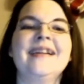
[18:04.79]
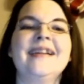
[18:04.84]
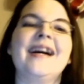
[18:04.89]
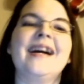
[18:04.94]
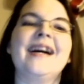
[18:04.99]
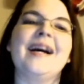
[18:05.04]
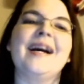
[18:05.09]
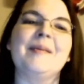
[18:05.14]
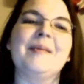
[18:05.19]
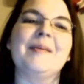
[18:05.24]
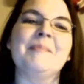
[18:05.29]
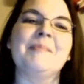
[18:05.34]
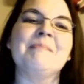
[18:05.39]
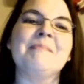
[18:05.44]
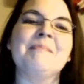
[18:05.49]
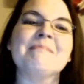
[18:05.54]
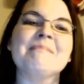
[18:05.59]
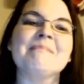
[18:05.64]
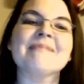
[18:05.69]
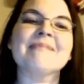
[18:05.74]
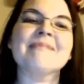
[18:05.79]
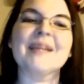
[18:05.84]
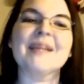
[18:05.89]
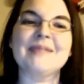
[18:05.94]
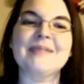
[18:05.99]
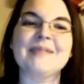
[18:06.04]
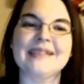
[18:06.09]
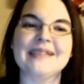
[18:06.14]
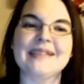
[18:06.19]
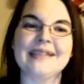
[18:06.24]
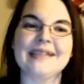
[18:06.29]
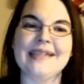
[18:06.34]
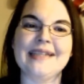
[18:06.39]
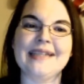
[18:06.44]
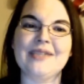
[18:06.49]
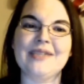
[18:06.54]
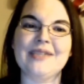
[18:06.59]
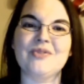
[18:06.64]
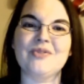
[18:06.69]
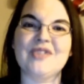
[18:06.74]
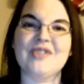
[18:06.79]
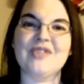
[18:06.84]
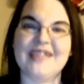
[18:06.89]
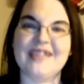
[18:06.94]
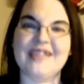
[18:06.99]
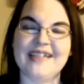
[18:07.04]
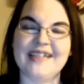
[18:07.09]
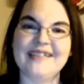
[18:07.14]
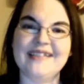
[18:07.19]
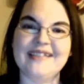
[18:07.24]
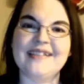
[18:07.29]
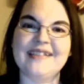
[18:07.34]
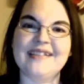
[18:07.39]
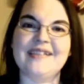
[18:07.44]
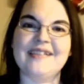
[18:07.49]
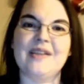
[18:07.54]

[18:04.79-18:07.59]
I'm still getting used to this,